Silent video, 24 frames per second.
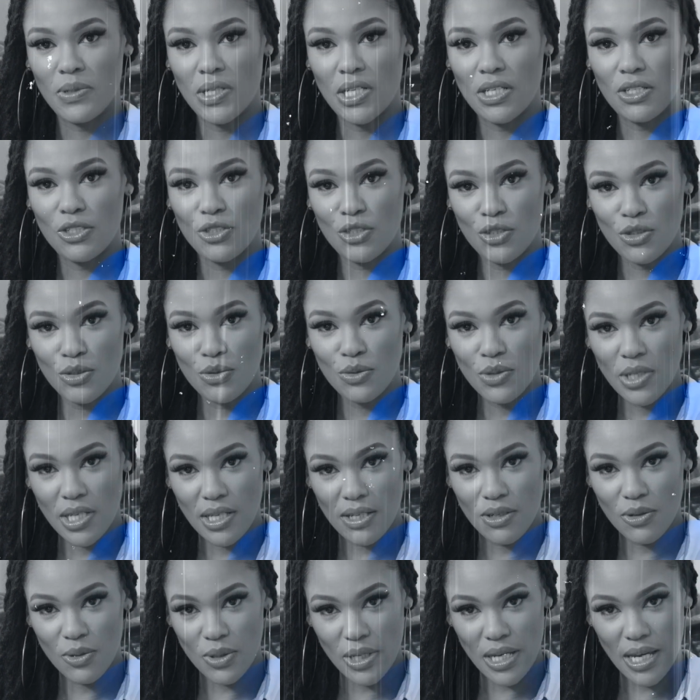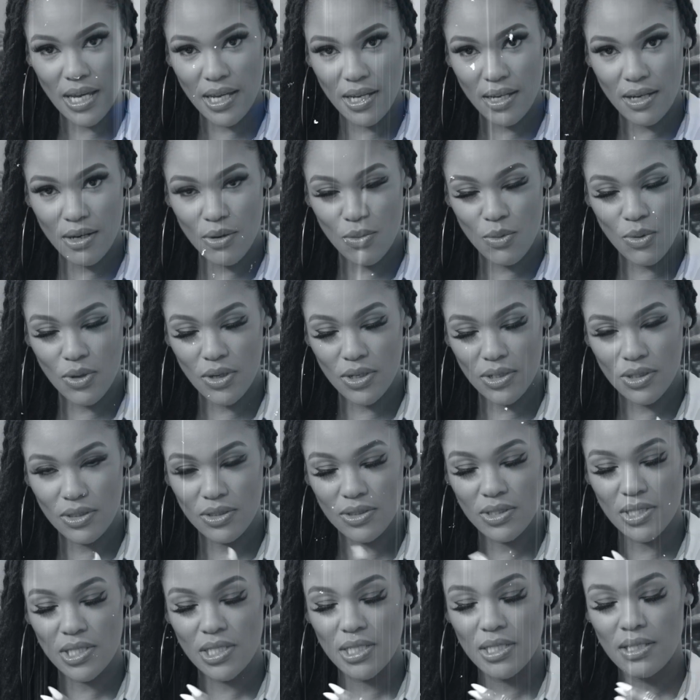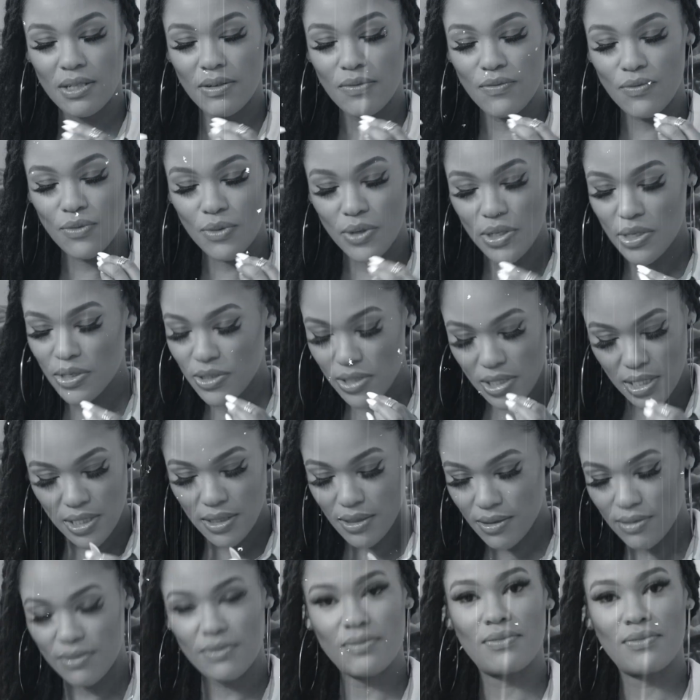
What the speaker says: you can create a world for yourself.